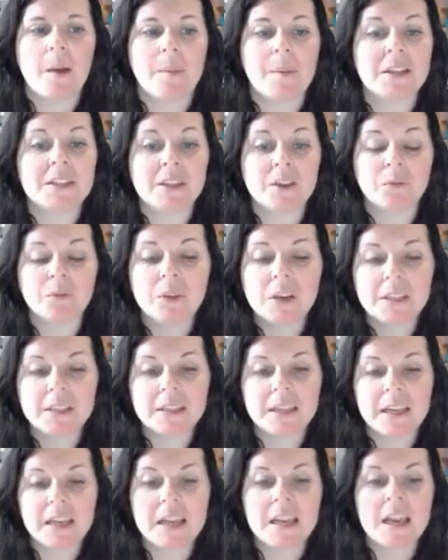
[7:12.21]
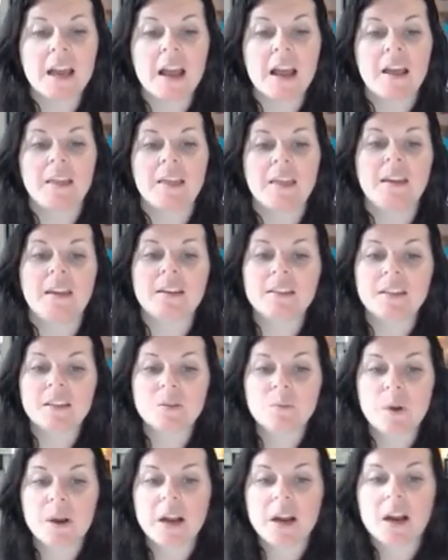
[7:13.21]
Is it risky? This
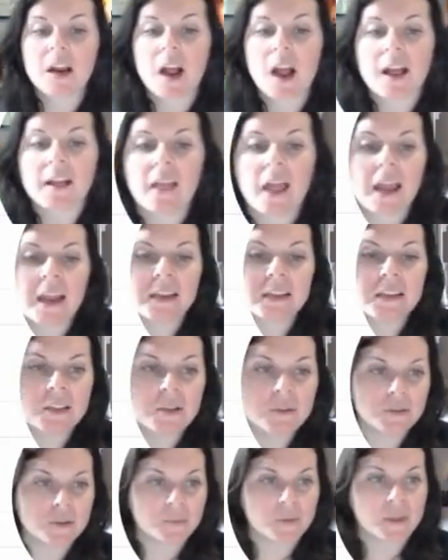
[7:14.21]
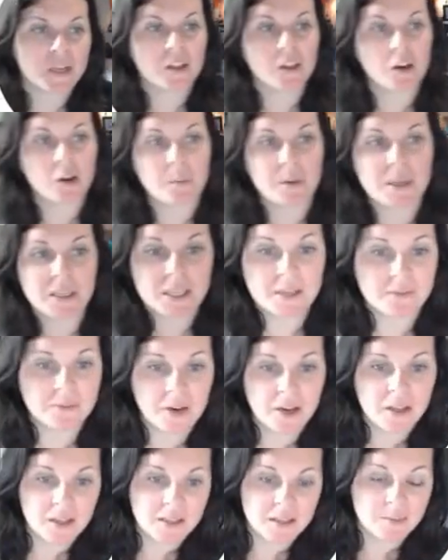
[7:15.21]
is where I like to do something a little bit
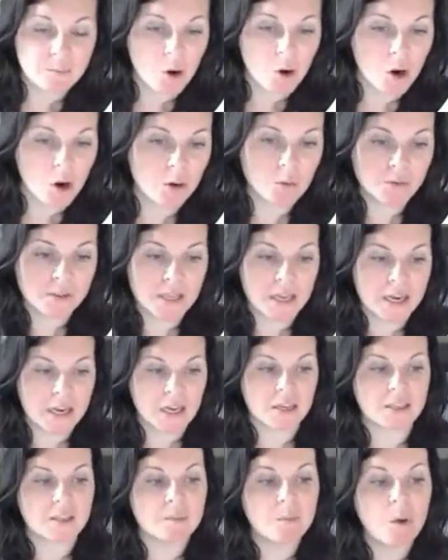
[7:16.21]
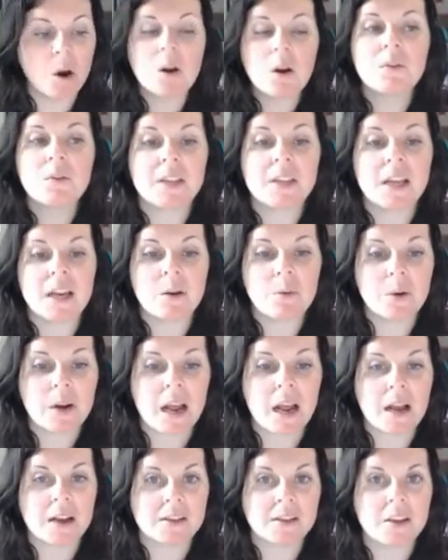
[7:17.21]
different than SMART goal setting, because SMART goal setting would
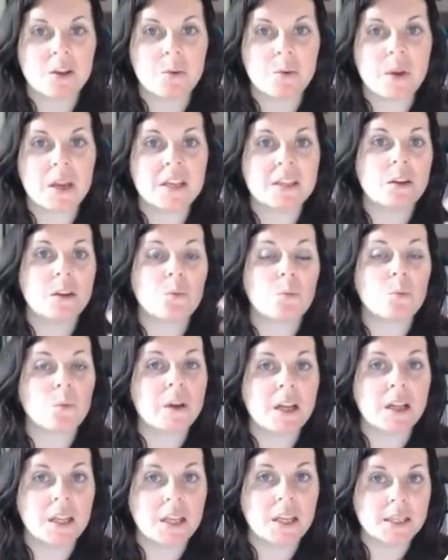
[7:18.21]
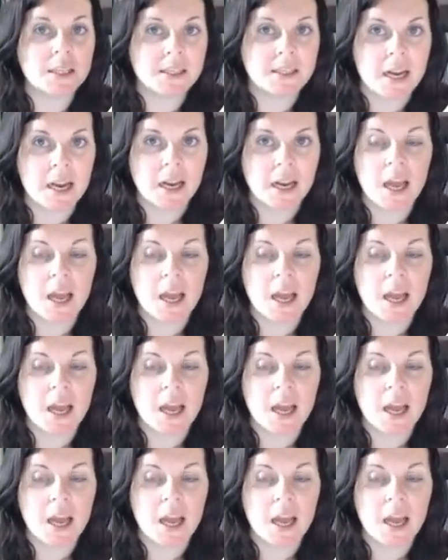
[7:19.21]
ask you, is it realistic?